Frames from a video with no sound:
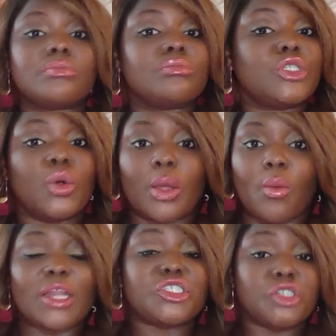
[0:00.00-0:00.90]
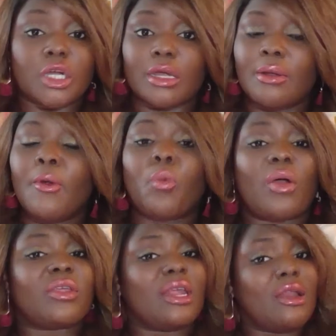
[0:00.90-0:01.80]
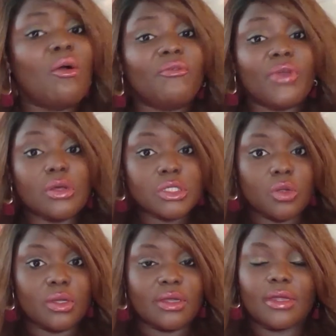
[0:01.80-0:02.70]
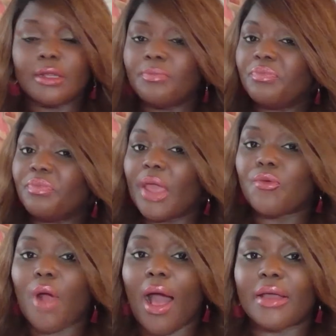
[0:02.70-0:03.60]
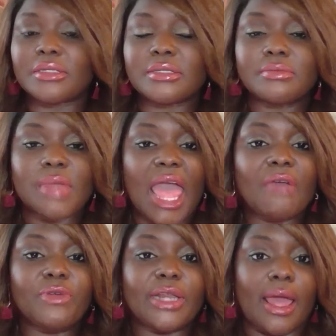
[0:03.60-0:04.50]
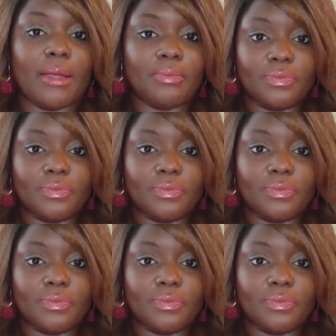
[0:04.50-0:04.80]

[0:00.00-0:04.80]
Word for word: doing what it should, whether they don't feel so good, they rise every day